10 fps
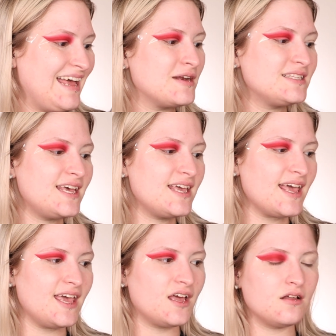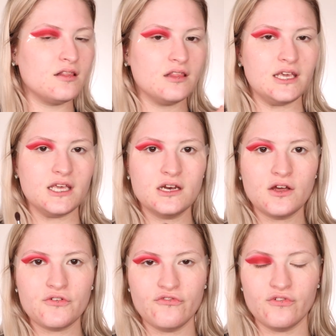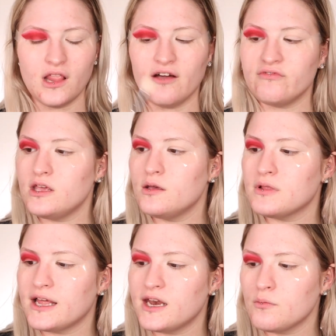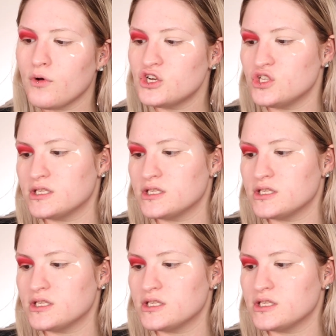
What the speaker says: I'm gonna take a clean, fluffy blending brush.